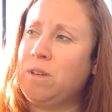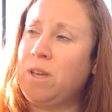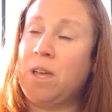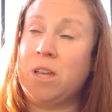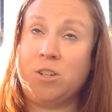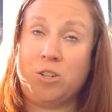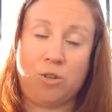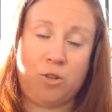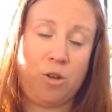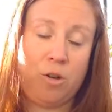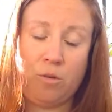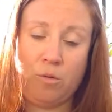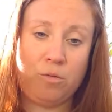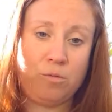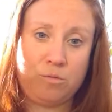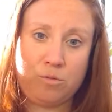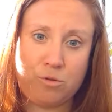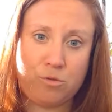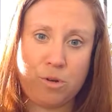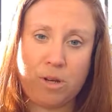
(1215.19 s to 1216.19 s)
and to go
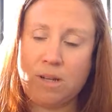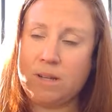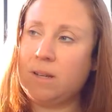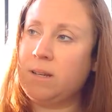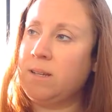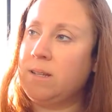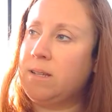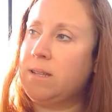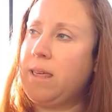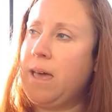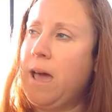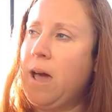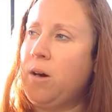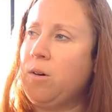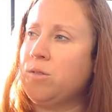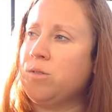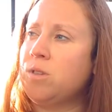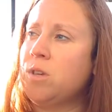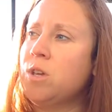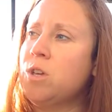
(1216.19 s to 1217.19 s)
straight into the
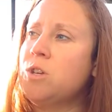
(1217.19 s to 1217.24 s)
house.